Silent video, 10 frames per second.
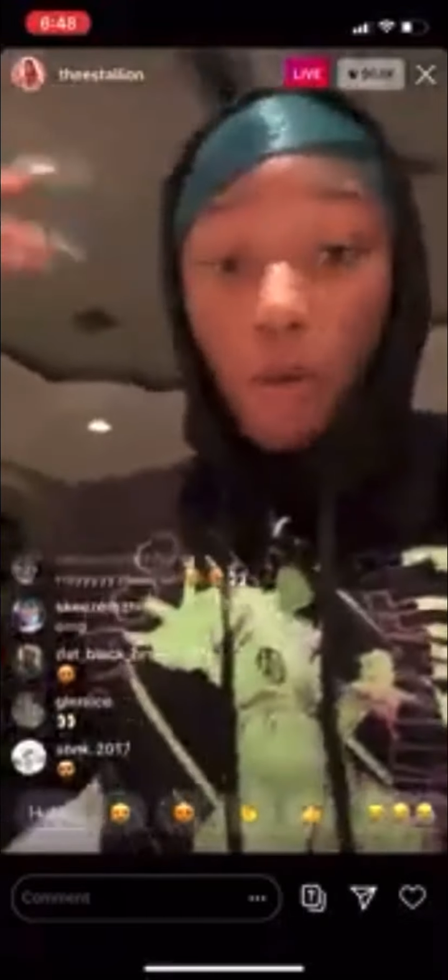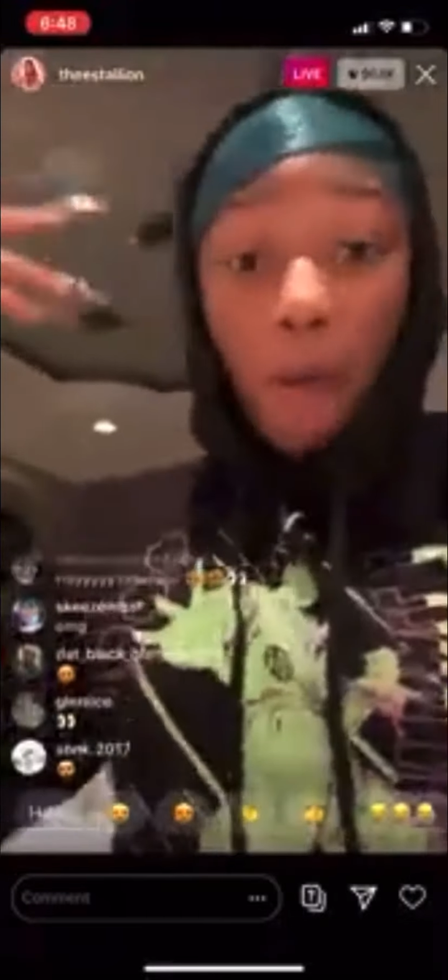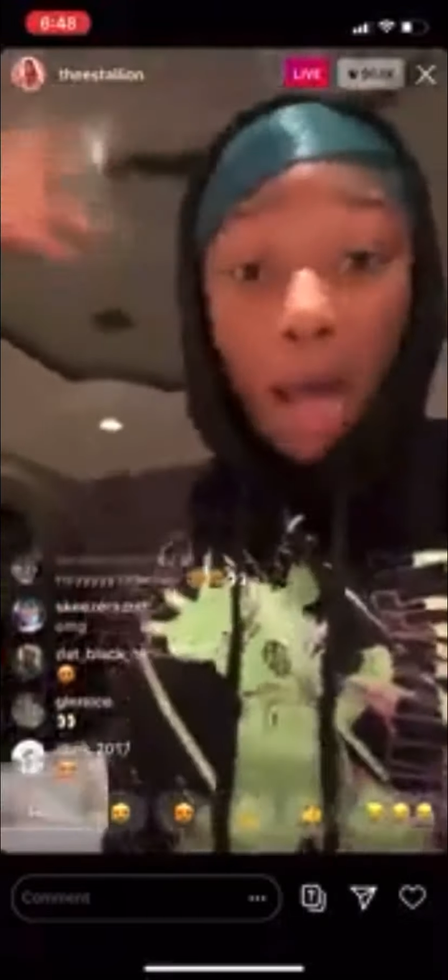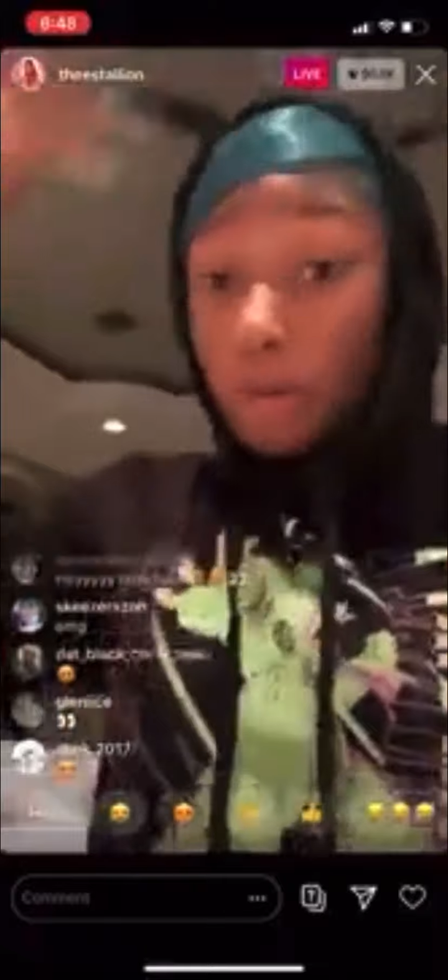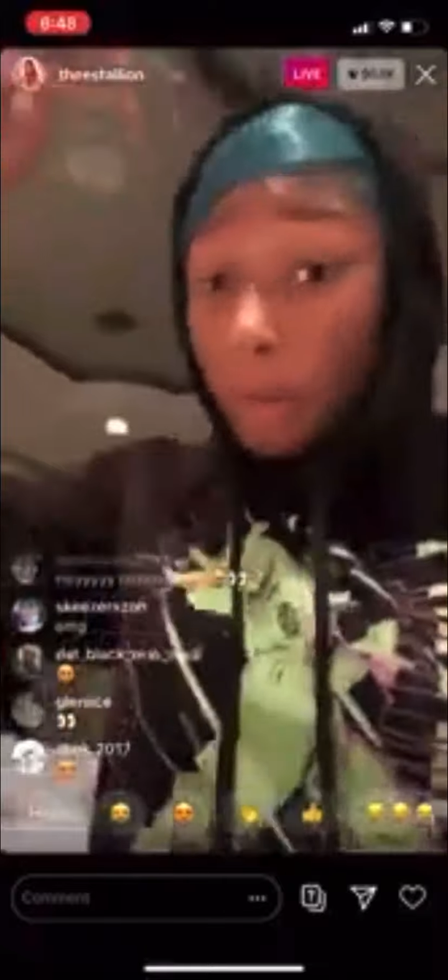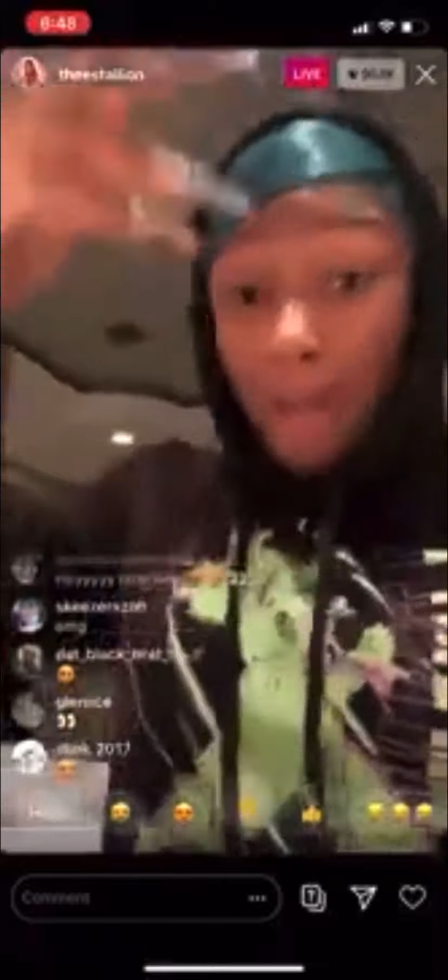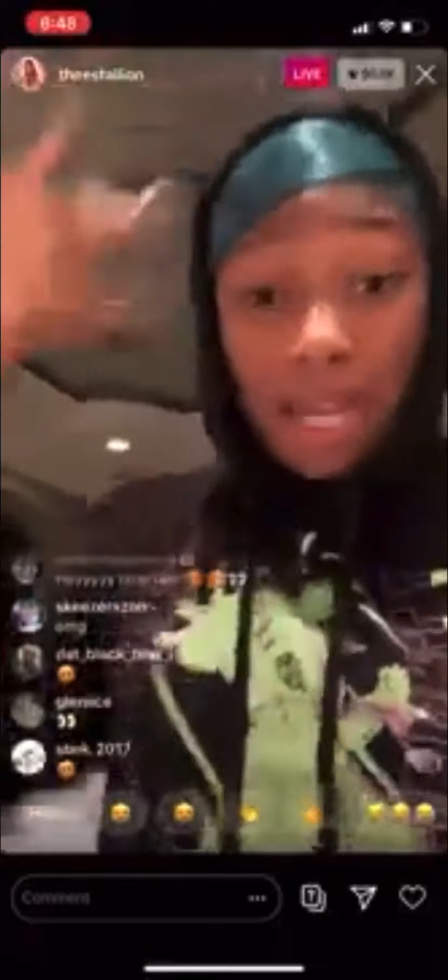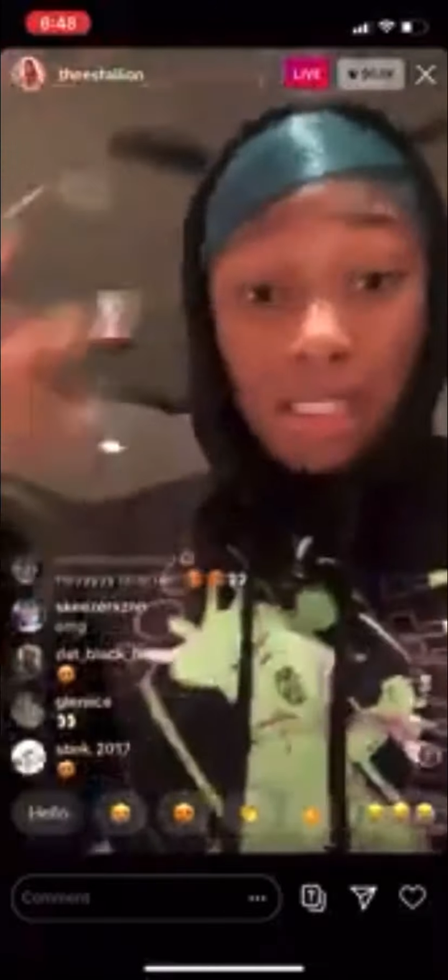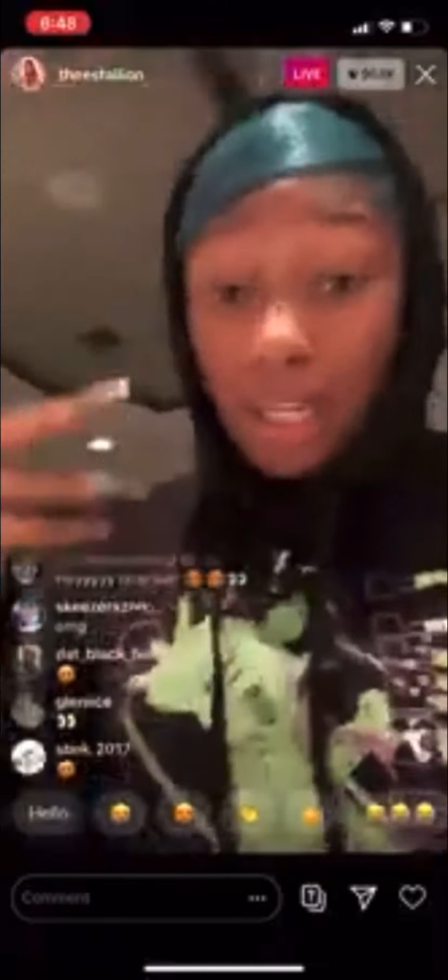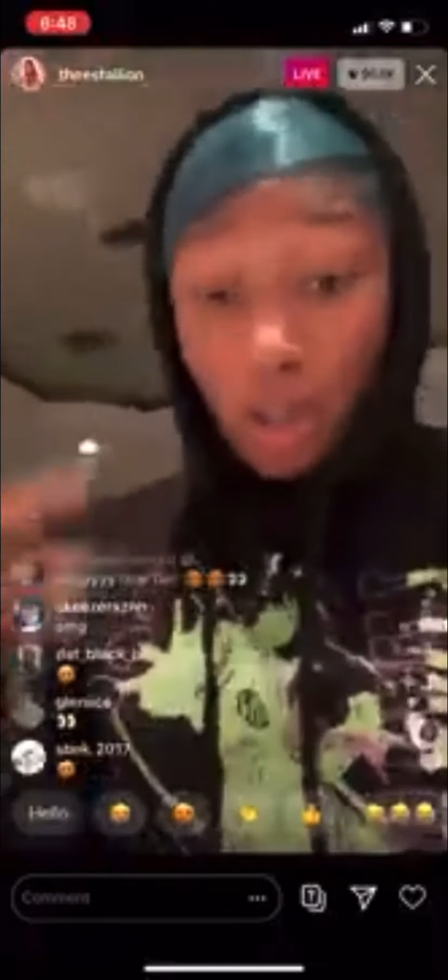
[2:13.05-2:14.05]
out the back
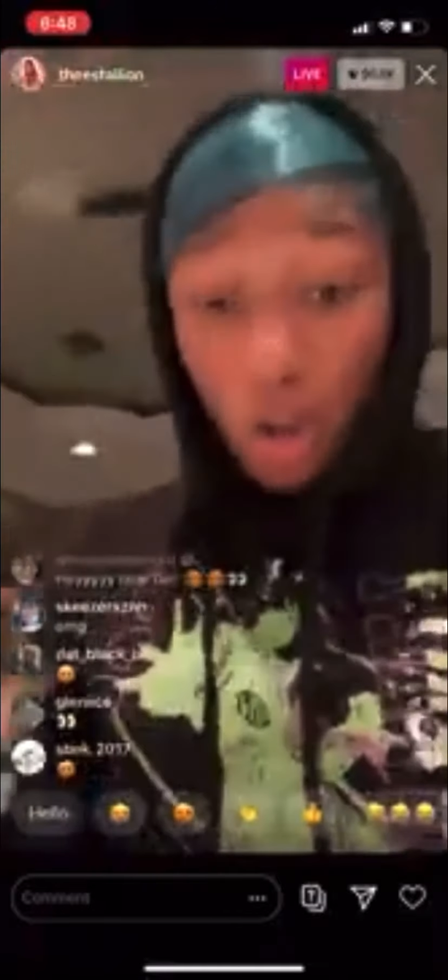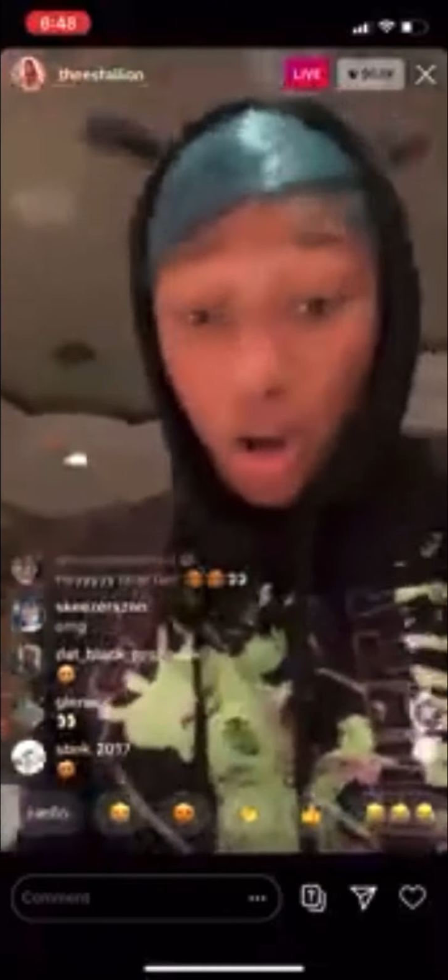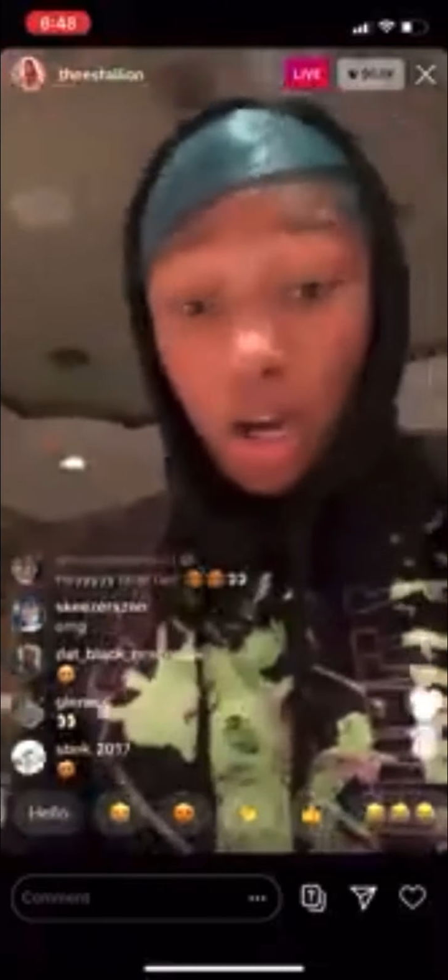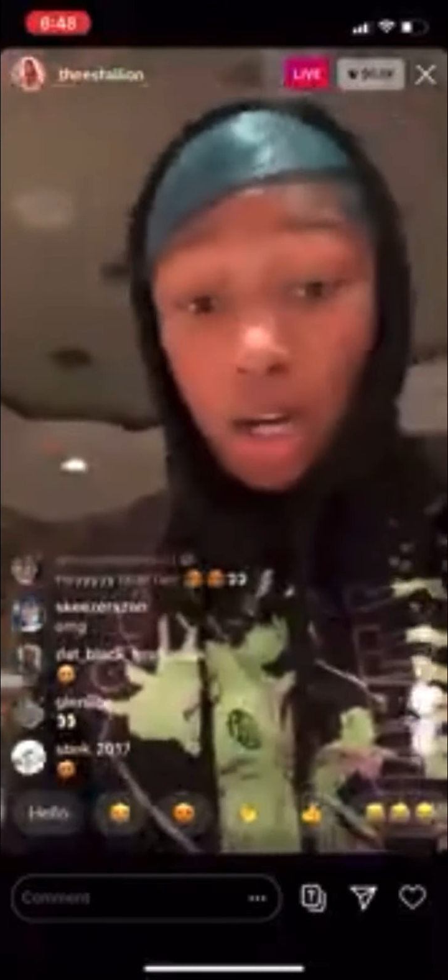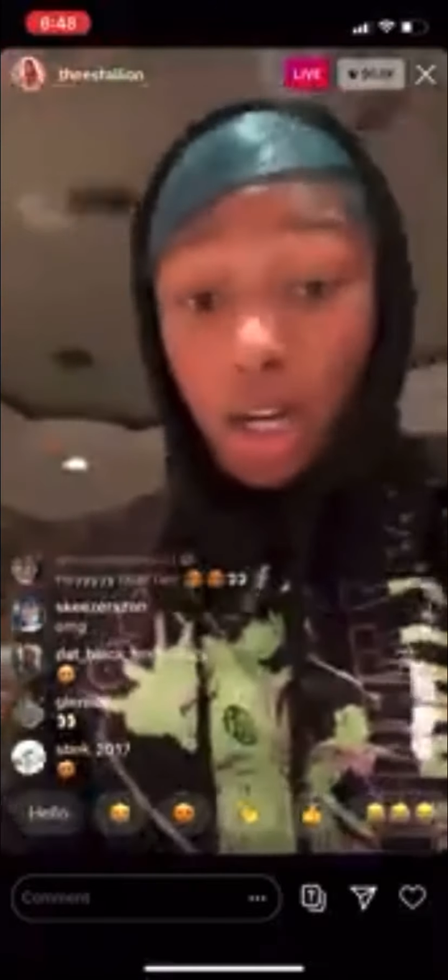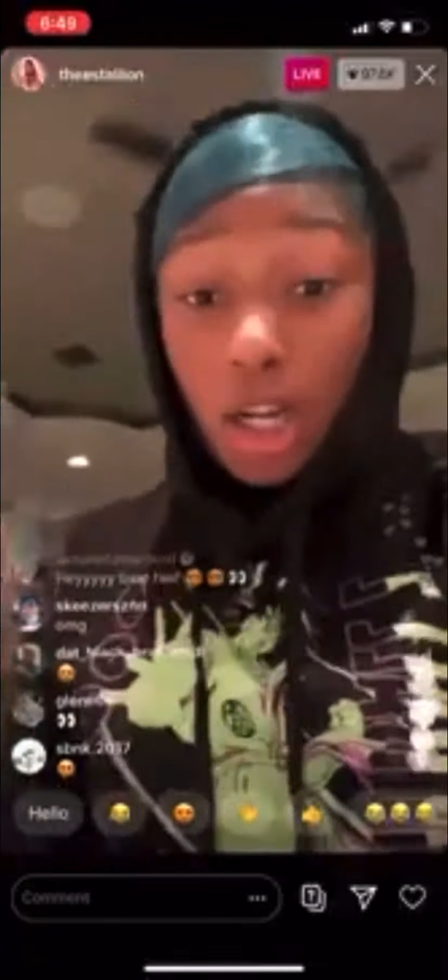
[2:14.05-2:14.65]
seat of the car